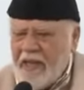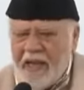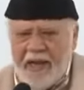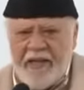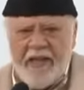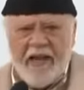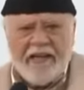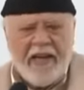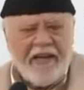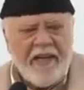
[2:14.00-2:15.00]
And the
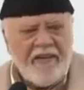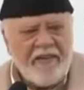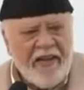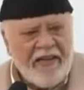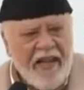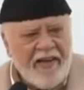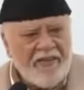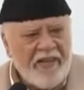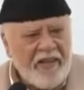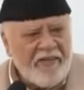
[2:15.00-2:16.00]
attendance at
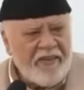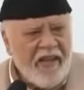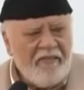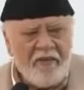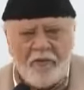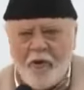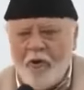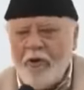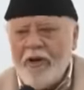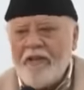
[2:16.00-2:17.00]
that jalsa was
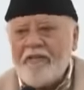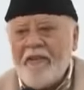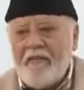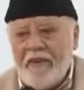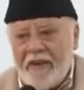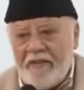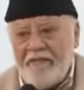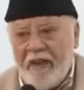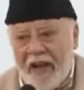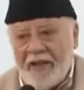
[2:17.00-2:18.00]
only
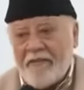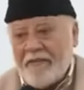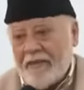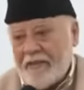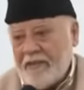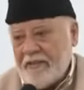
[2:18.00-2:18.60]
75.